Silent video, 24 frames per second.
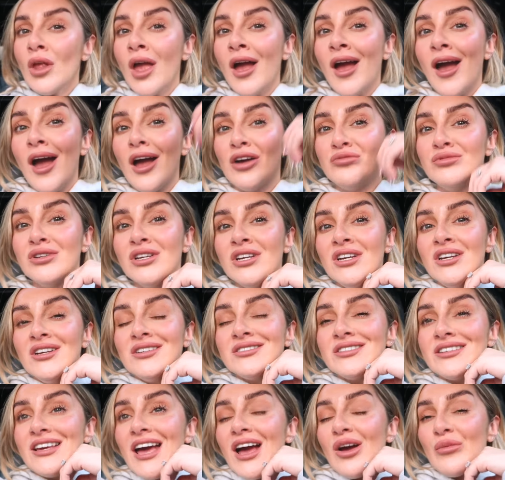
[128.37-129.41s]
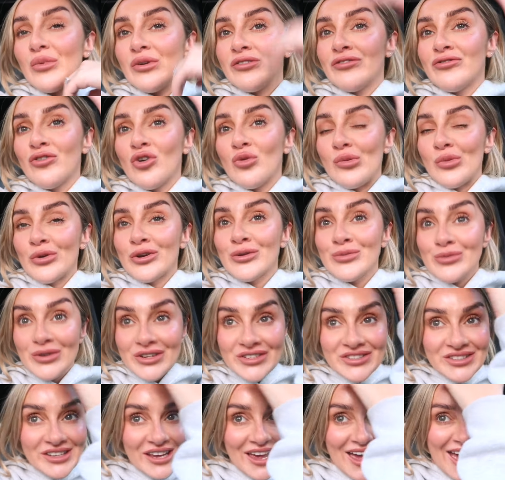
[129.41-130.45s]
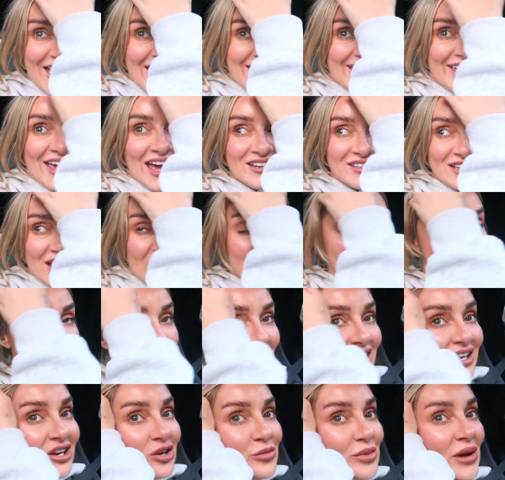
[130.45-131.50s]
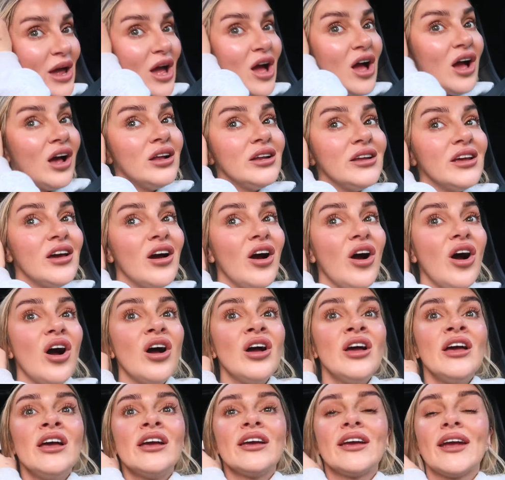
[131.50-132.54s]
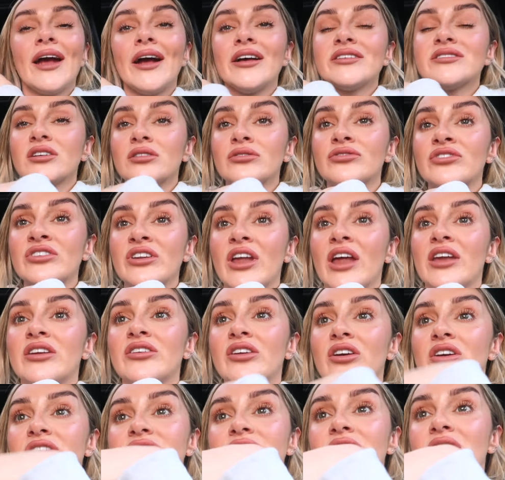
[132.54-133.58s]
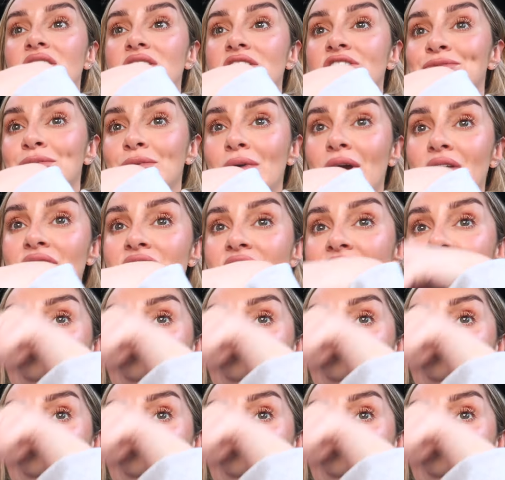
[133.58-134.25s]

So yeah, we thought we wouldn't risk it, get down here a little bit earlier, get ourselves a Nando's, and at least we're around the